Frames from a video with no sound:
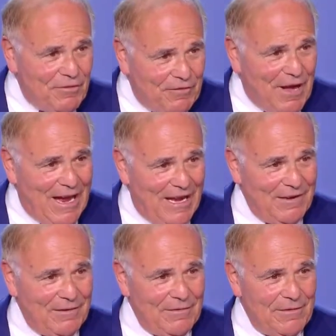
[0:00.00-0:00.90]
fight.
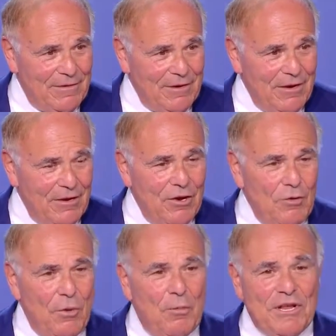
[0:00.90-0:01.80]

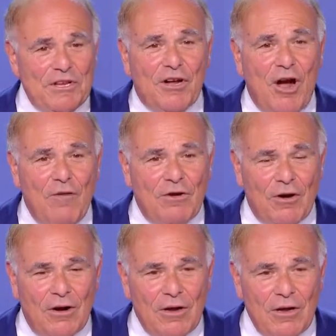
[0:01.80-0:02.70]
When we took
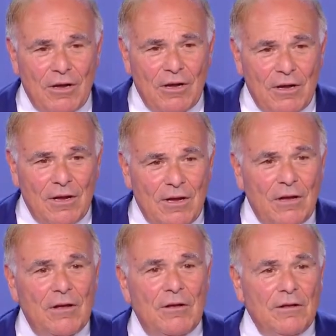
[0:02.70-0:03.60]
over,
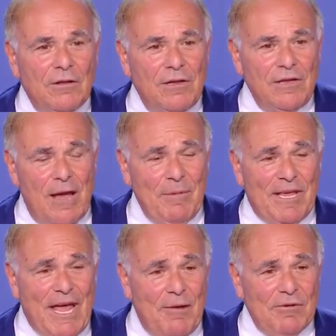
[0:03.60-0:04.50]
the
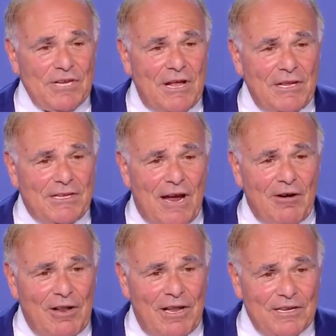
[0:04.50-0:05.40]
MEK was on the
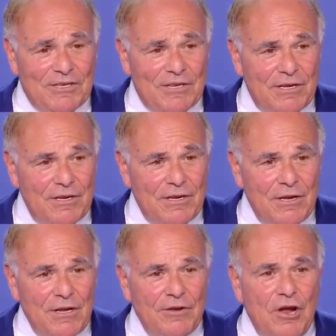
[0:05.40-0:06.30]
terror list.
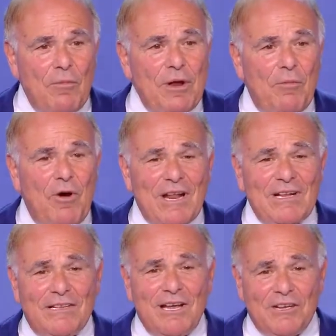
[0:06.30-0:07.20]
Nobody wanted
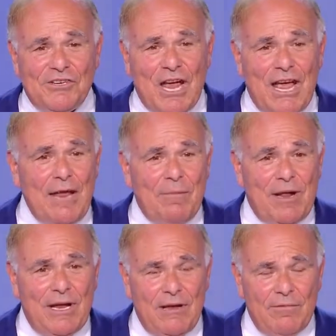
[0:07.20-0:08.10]
to touch
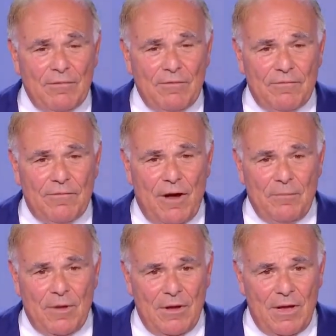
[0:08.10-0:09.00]
anybody
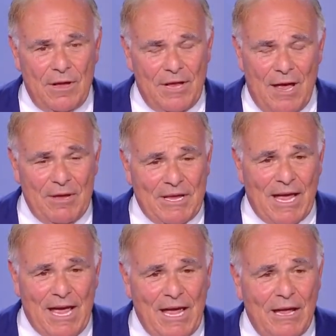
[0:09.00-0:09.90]
from the
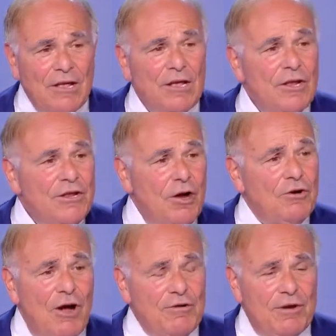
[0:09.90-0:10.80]
MEK. No
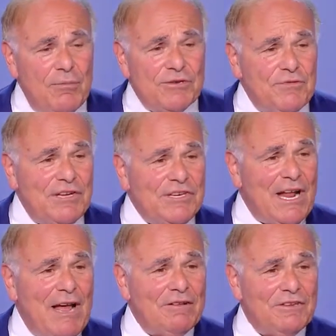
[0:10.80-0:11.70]
country was reaching
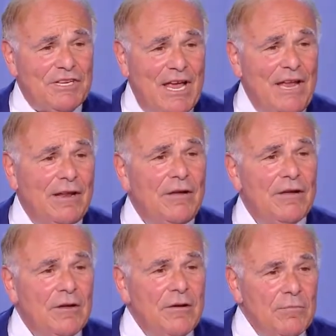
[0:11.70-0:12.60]
out and saying,
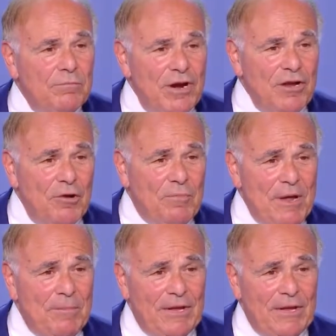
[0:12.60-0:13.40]
bring your people